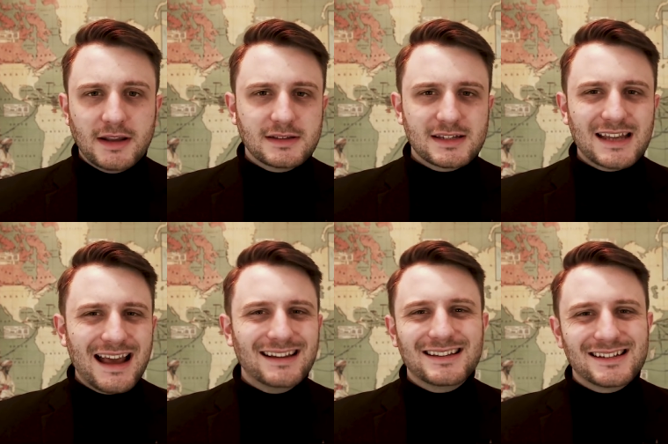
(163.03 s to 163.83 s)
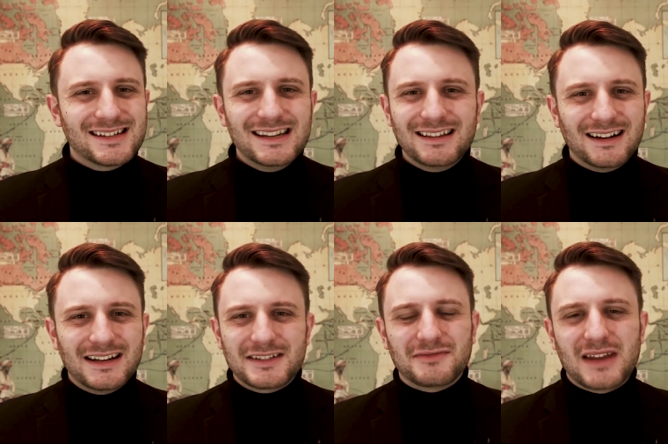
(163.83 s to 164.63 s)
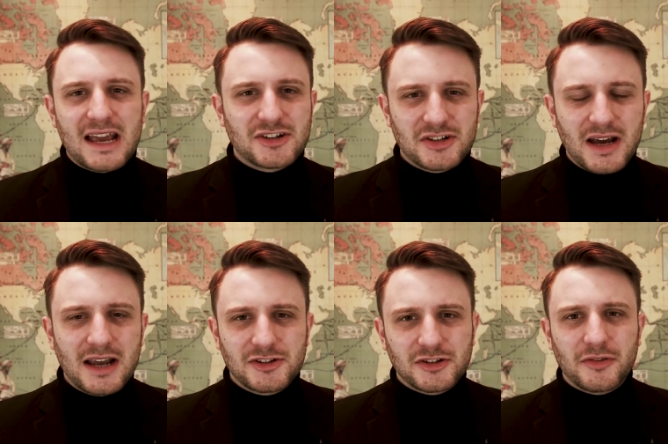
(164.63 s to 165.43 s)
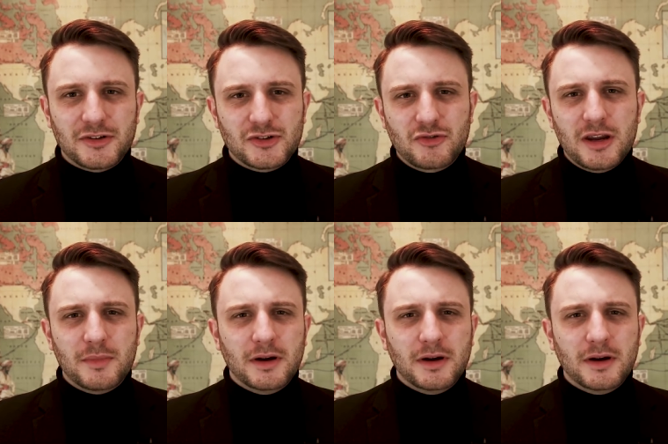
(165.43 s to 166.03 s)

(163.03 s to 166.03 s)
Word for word: It's sad to see the likes of national action on the street,